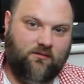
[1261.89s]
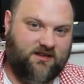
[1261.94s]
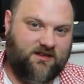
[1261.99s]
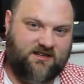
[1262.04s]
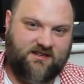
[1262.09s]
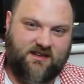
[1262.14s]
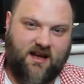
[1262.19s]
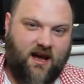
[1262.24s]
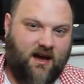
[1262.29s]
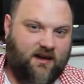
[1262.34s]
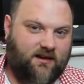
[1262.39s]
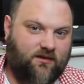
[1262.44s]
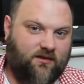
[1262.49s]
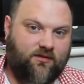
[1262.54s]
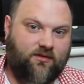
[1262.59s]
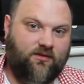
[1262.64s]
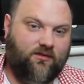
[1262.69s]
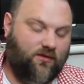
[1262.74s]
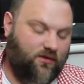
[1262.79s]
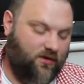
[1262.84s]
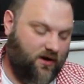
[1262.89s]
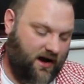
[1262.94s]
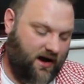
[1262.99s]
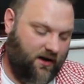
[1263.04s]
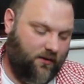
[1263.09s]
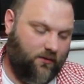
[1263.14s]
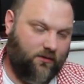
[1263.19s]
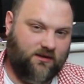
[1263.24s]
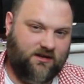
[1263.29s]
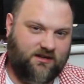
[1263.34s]
designed and thought
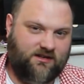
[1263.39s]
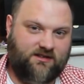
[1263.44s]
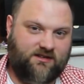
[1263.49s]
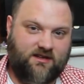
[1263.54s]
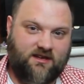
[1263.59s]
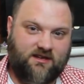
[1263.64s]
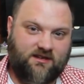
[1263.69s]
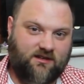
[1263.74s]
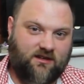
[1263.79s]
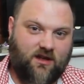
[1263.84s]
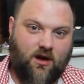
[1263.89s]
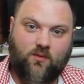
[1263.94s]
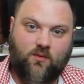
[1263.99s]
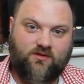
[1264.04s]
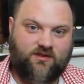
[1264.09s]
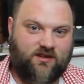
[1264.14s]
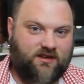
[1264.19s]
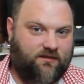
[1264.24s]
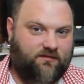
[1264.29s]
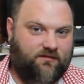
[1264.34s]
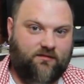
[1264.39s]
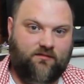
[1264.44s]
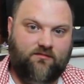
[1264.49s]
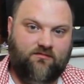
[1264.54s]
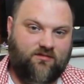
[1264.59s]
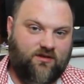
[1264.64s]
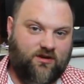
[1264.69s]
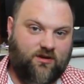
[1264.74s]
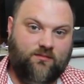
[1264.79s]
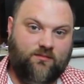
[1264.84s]
out. There's loads of different
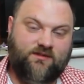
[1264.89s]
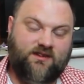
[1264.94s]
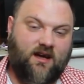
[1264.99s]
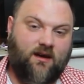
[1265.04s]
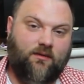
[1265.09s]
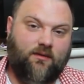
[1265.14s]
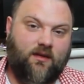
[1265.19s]
rooms out